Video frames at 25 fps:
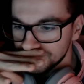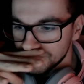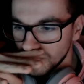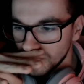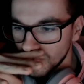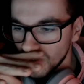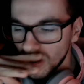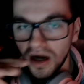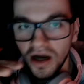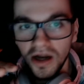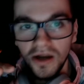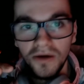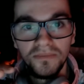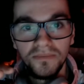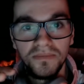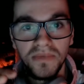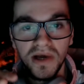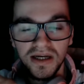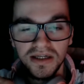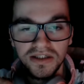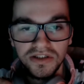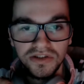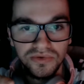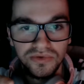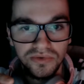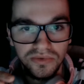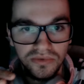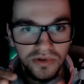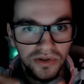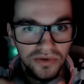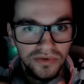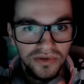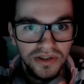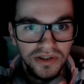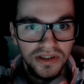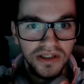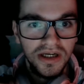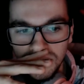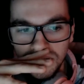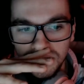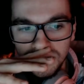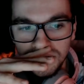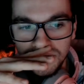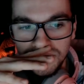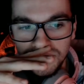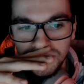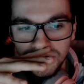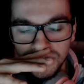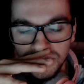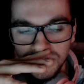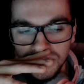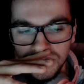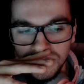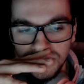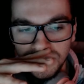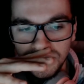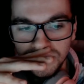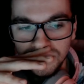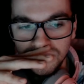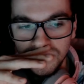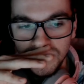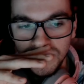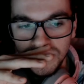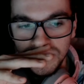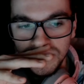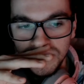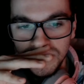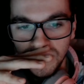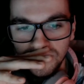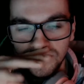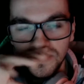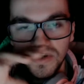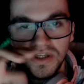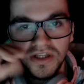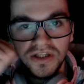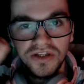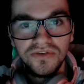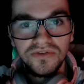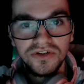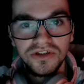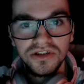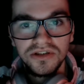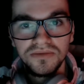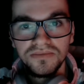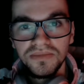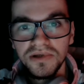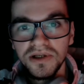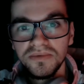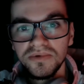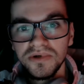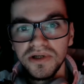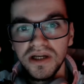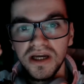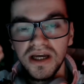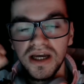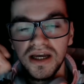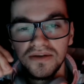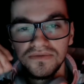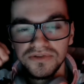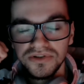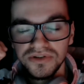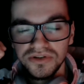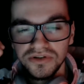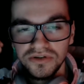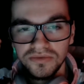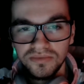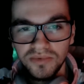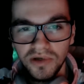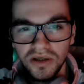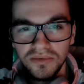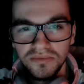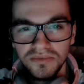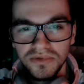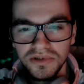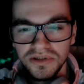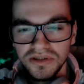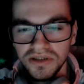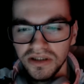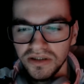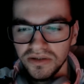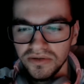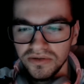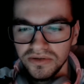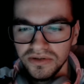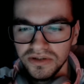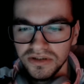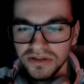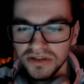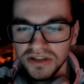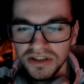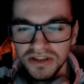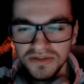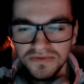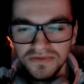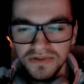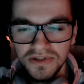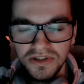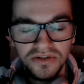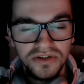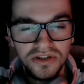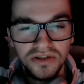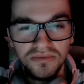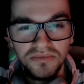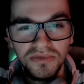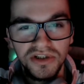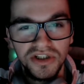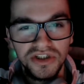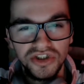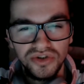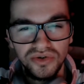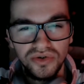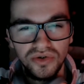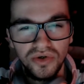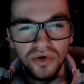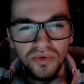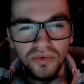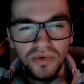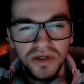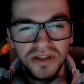I am back to uploading now. Just want to say thank you to the people that have stuck by me. I know this video is going to be a shorter one.